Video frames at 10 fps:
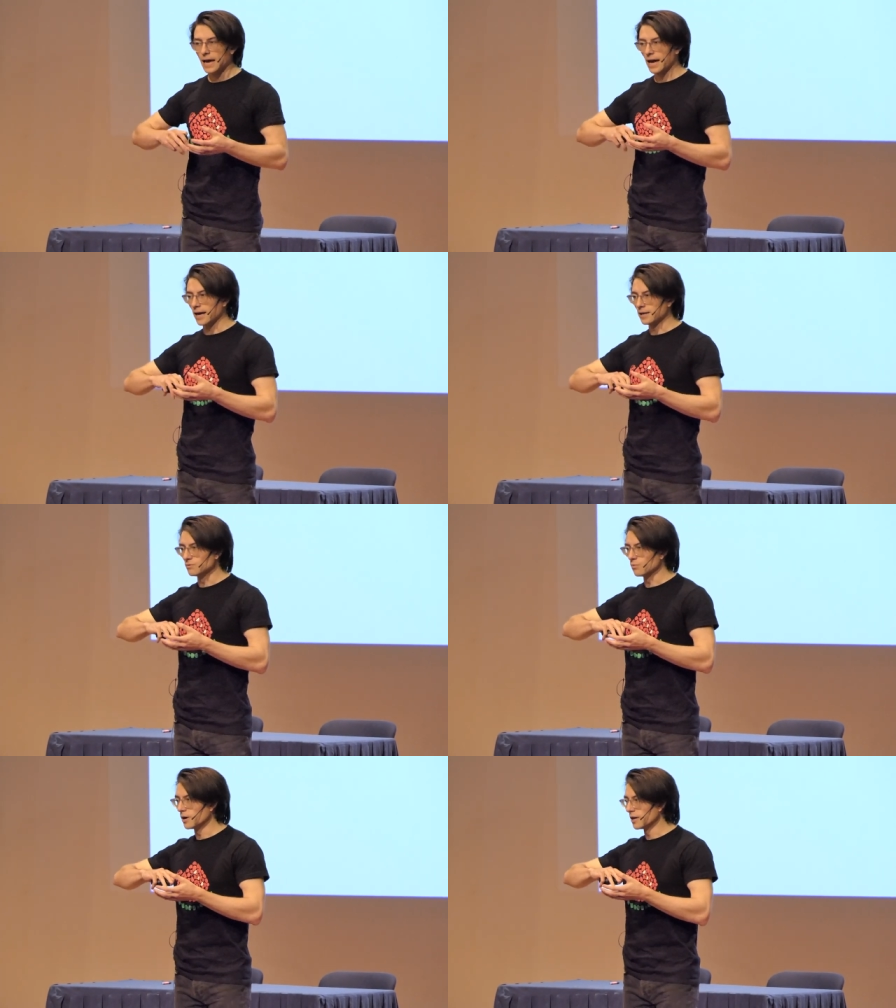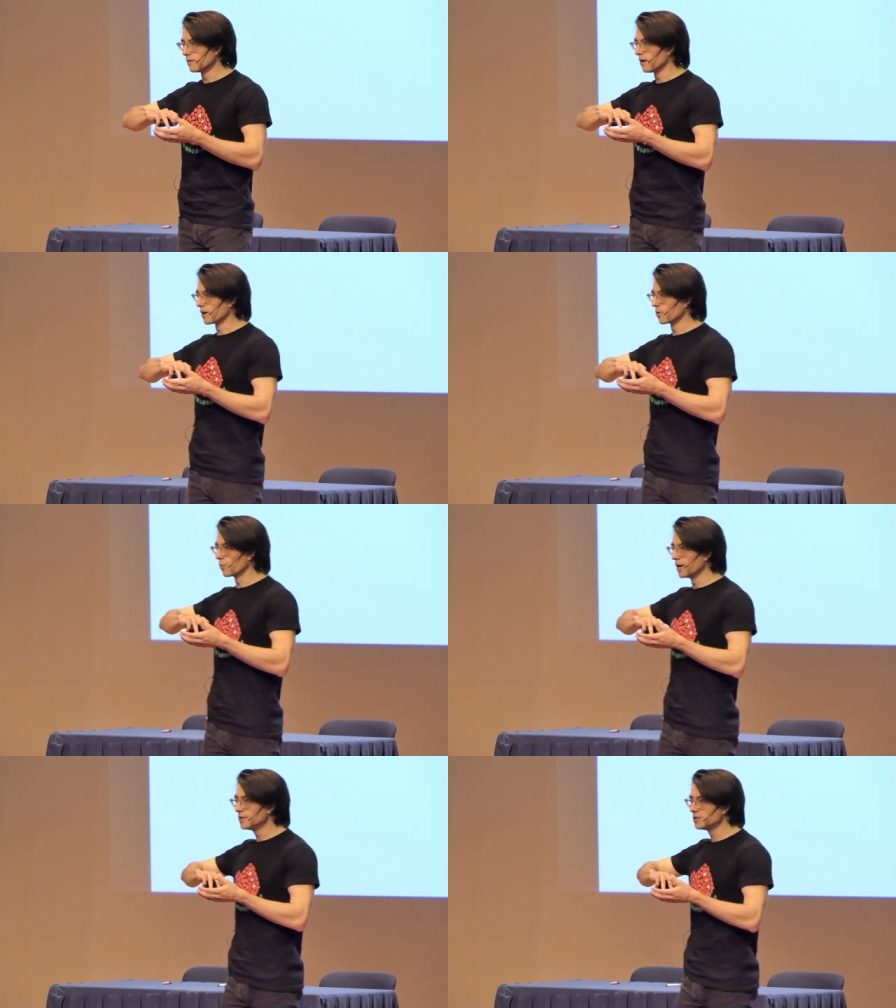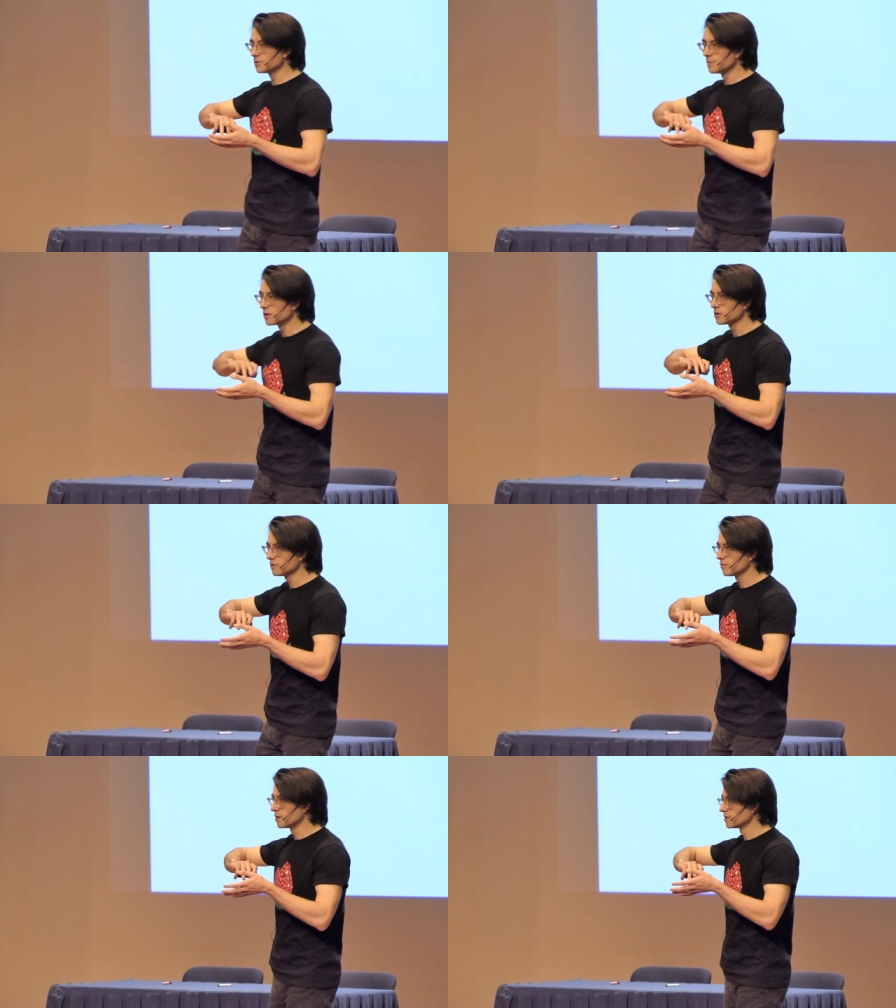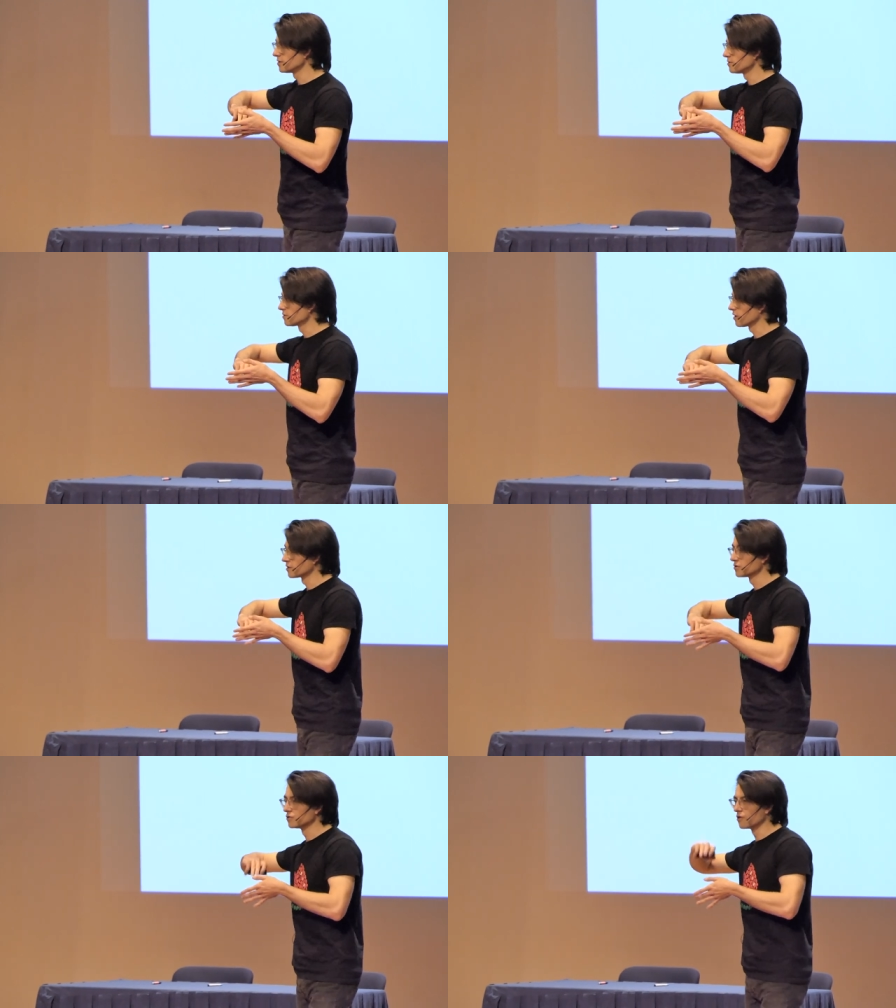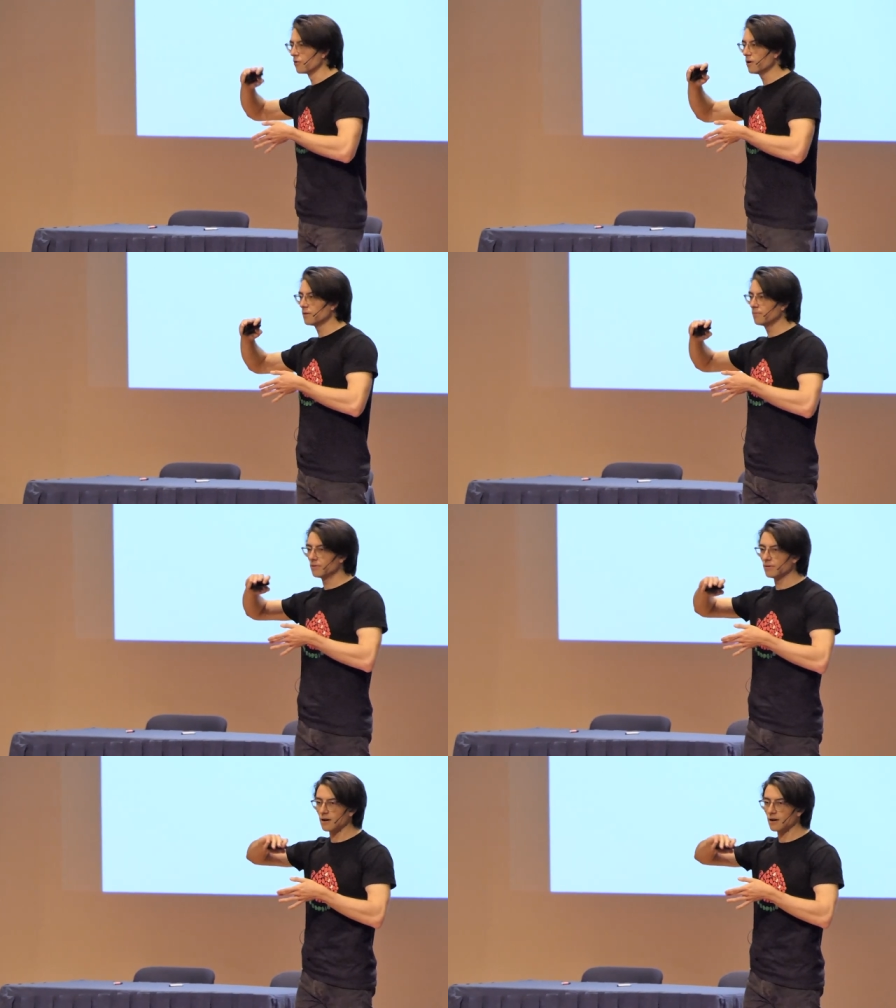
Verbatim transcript: And when our wages, because of this, started to go up,